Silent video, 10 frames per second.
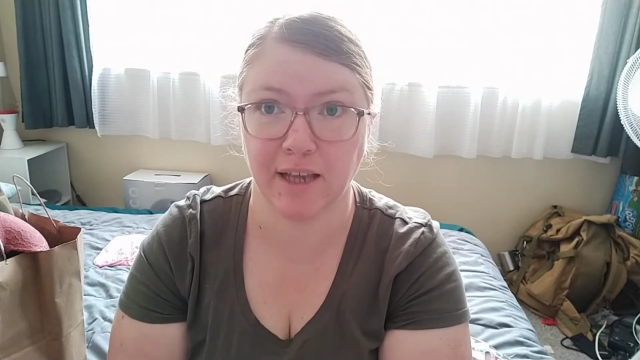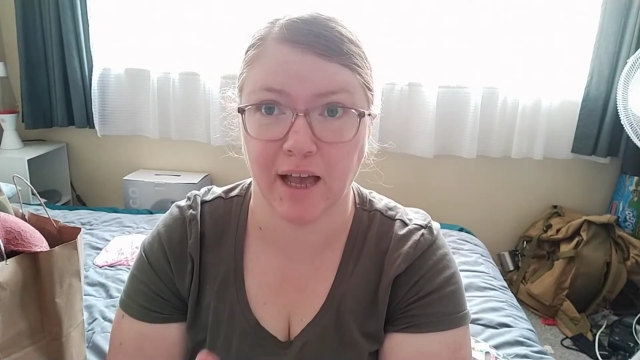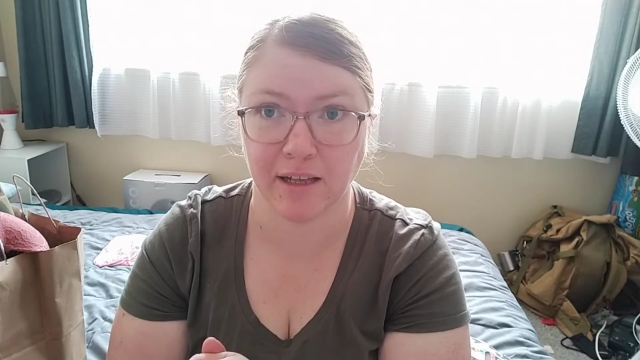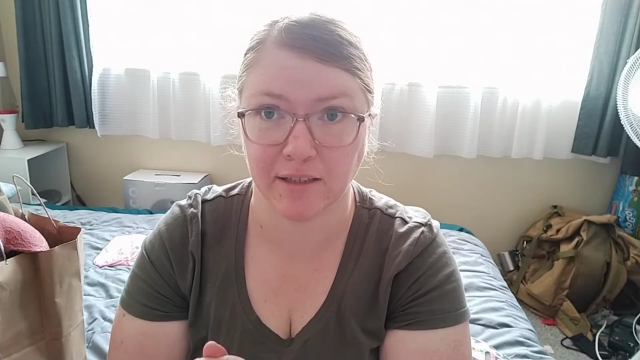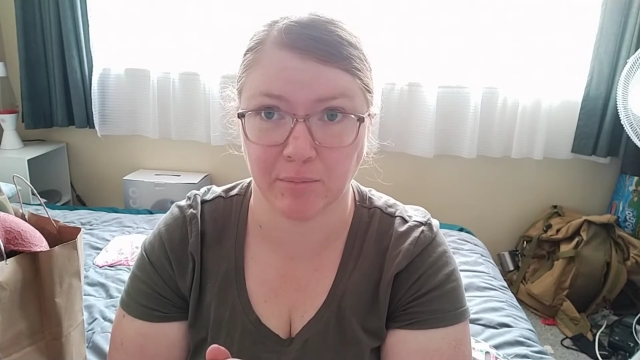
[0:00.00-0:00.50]

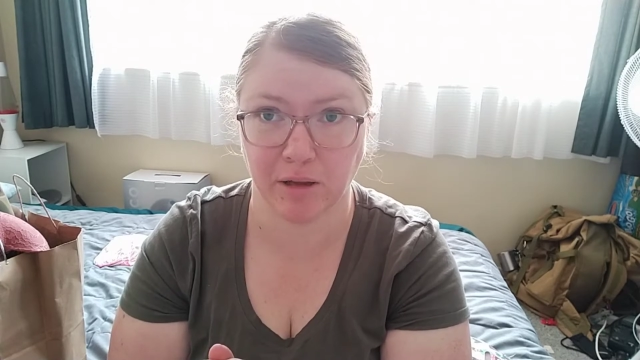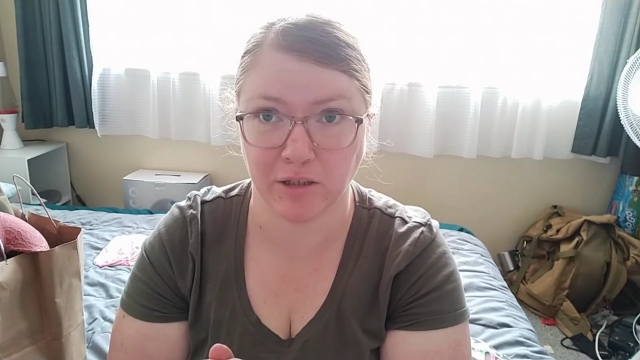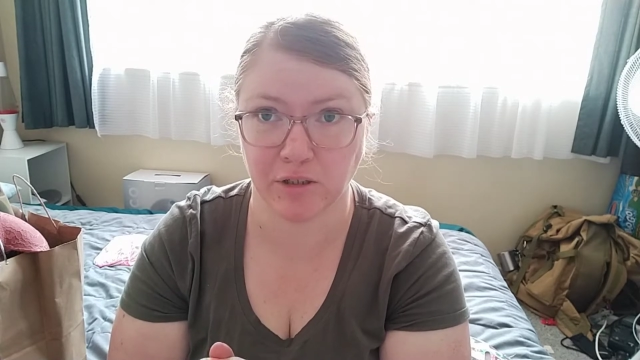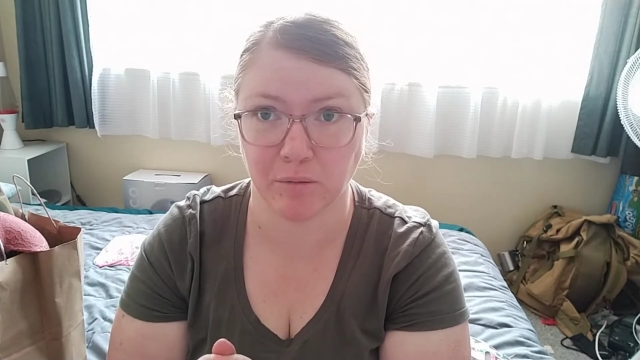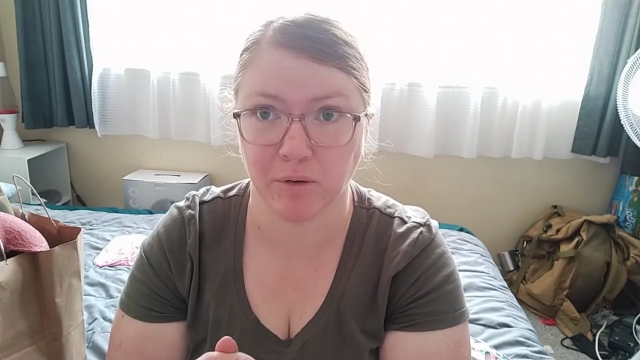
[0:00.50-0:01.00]
art supply
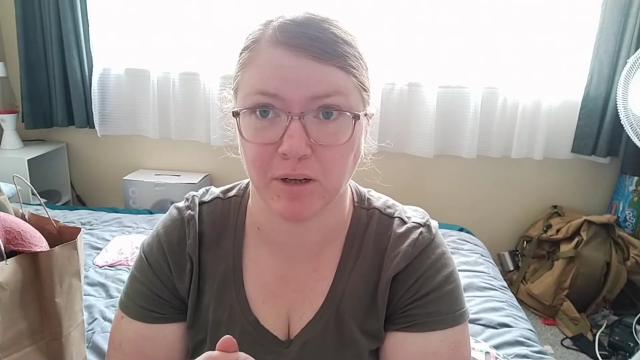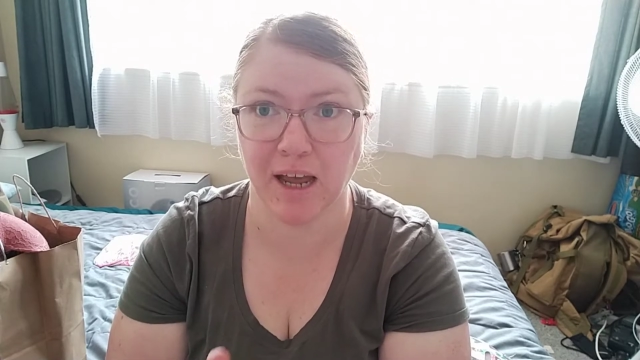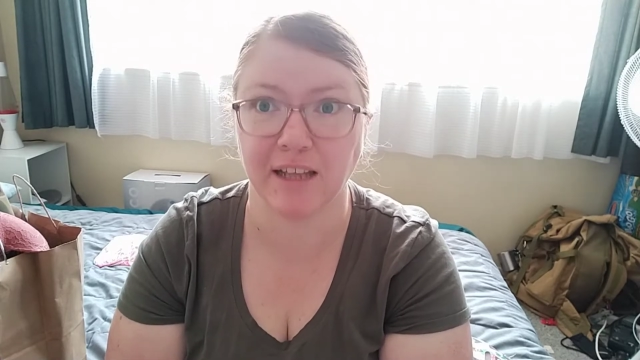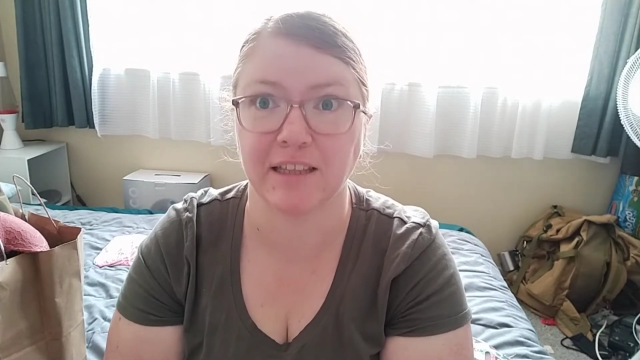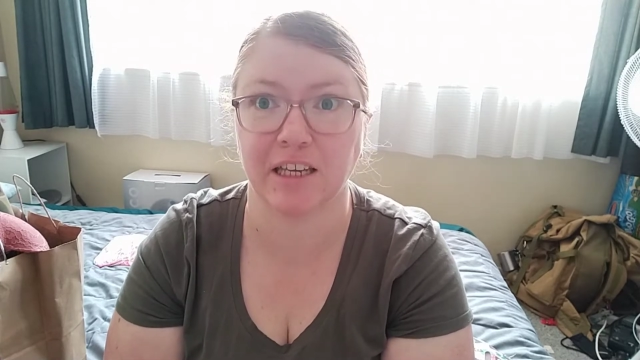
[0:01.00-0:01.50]
shop called
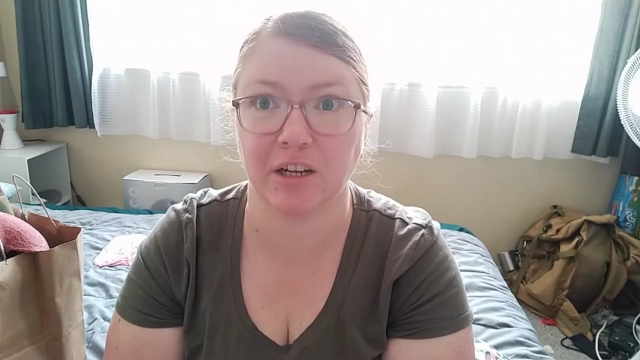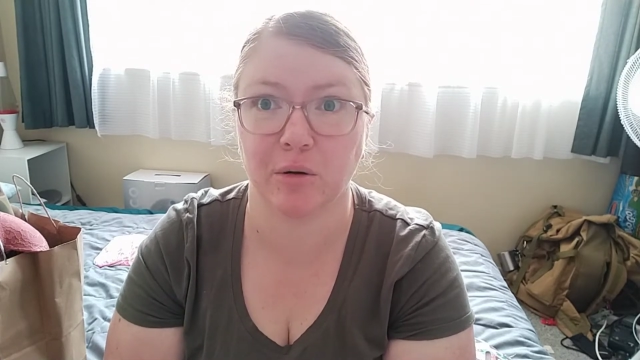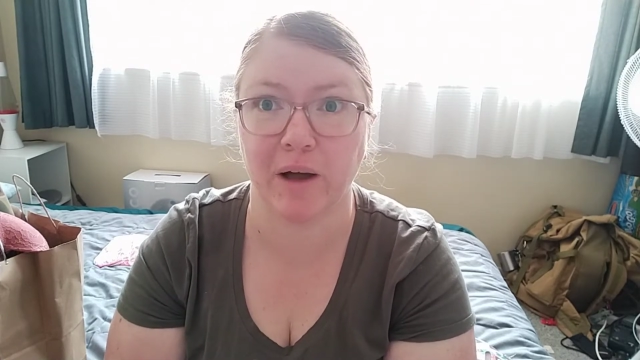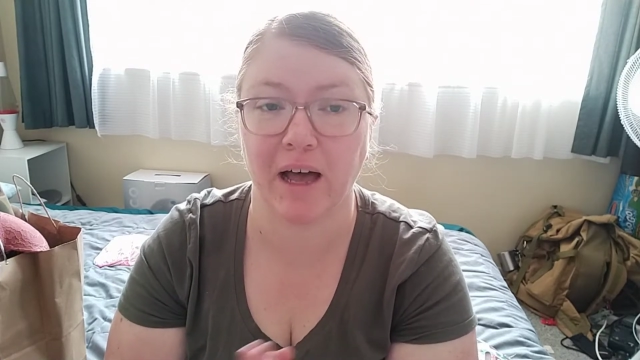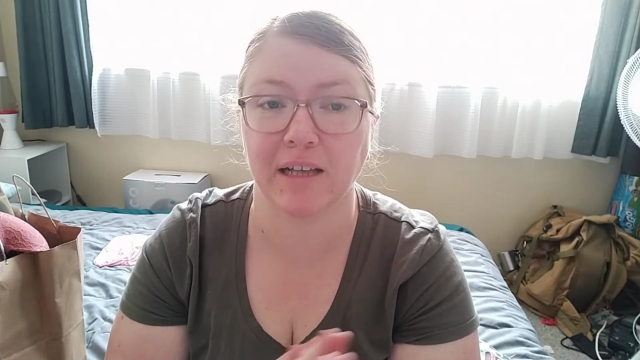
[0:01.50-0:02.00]

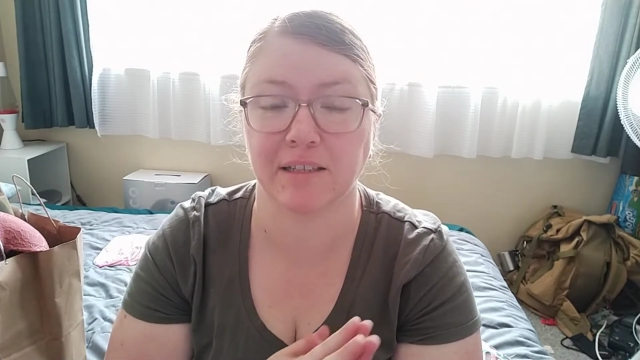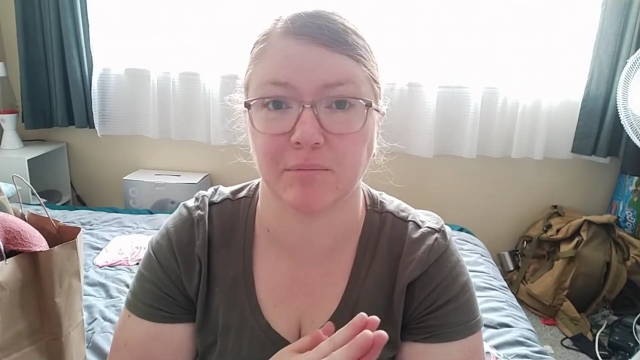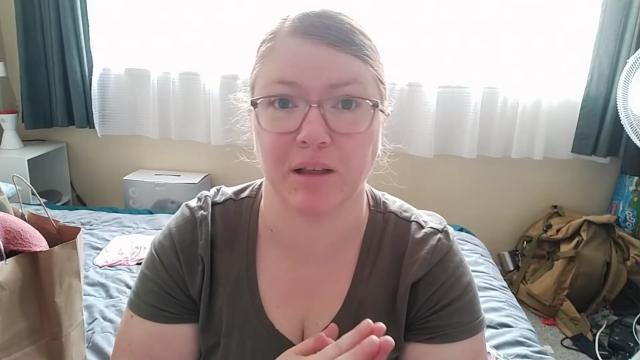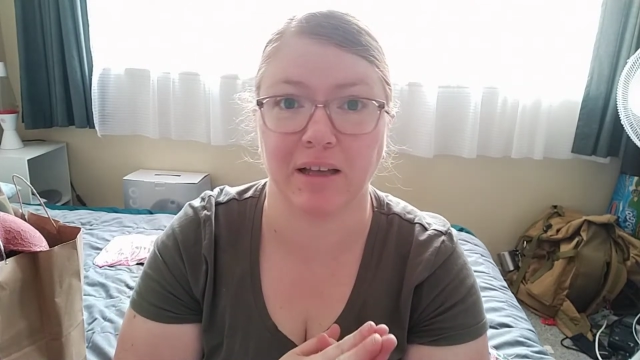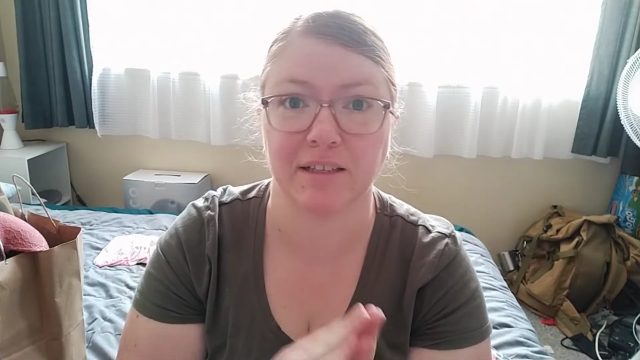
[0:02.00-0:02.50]
Aoteroa Art
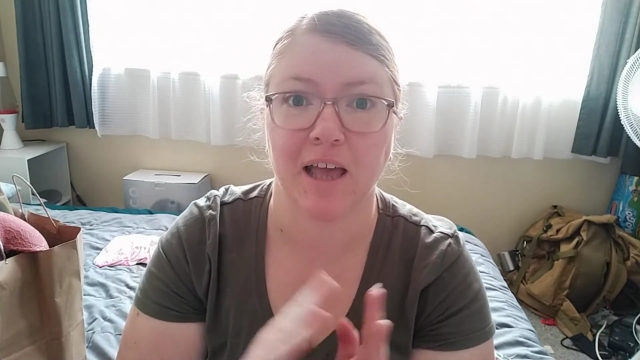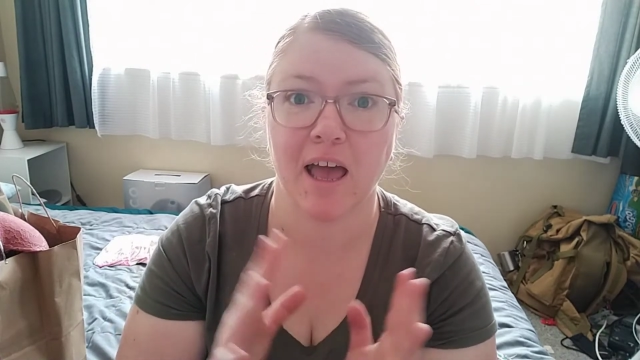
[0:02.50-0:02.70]
Supplies,